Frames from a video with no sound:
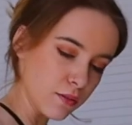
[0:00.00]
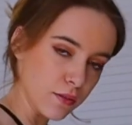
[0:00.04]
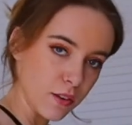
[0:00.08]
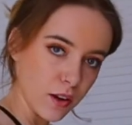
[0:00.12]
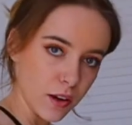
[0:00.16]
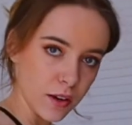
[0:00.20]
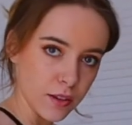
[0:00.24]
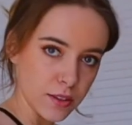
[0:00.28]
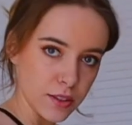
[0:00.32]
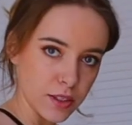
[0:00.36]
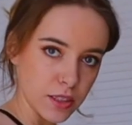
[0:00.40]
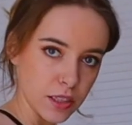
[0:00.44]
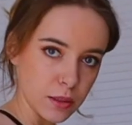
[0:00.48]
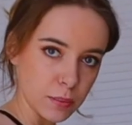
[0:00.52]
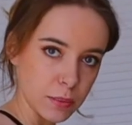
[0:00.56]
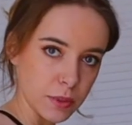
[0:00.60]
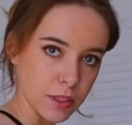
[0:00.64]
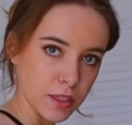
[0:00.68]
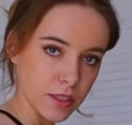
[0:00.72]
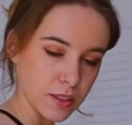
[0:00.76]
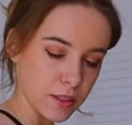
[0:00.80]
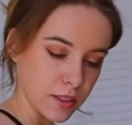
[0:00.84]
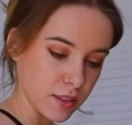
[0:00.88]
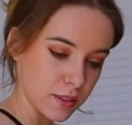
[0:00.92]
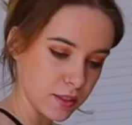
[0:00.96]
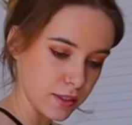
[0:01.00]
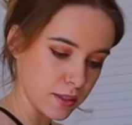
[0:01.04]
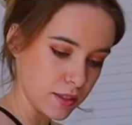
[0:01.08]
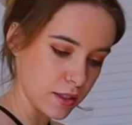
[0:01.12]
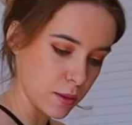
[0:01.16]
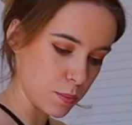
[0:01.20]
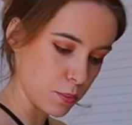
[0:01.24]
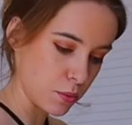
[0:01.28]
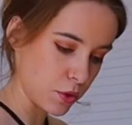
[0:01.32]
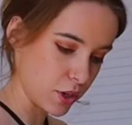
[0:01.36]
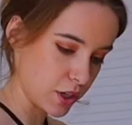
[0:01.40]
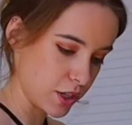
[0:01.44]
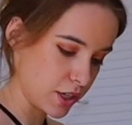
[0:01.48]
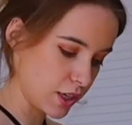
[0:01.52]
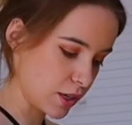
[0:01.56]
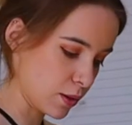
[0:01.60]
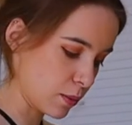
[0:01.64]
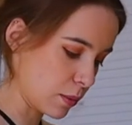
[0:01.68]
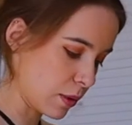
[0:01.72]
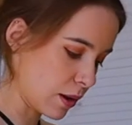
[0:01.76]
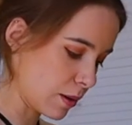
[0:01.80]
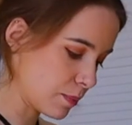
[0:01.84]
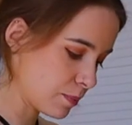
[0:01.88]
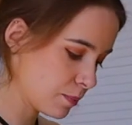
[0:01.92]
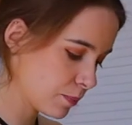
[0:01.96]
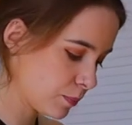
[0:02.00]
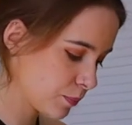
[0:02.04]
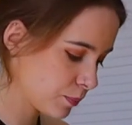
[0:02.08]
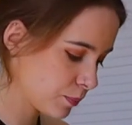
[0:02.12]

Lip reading: vase just because this is the prettier one.